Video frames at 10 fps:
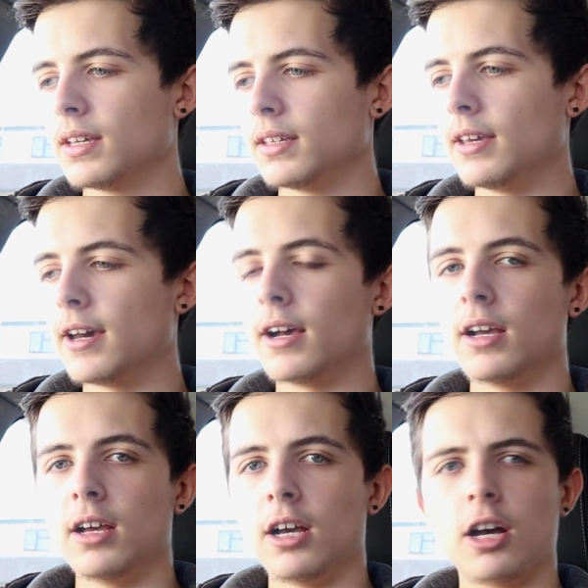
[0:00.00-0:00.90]
yeah,
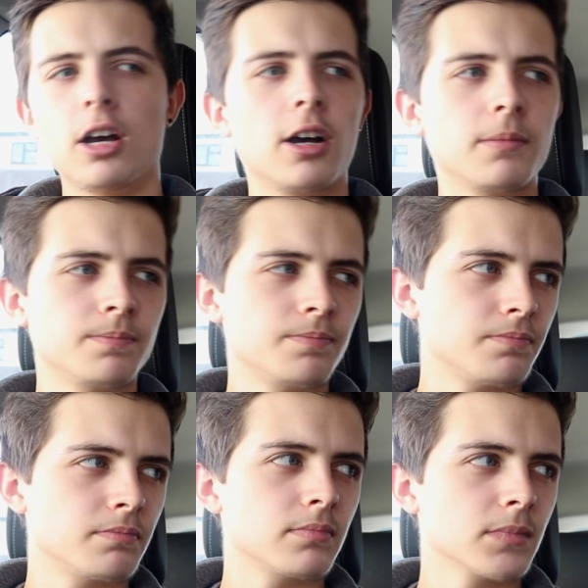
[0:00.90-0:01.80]
I
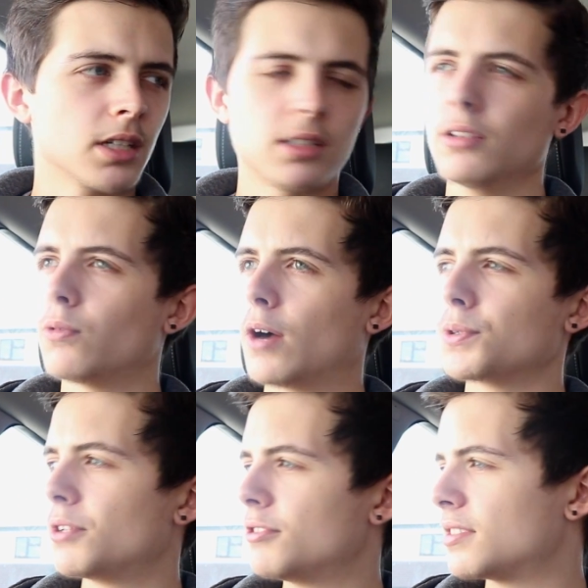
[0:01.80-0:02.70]
don't know what
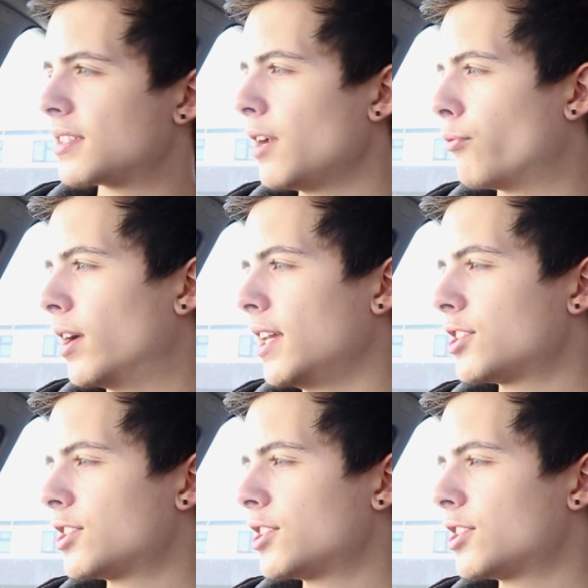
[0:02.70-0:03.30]
else there is to say really.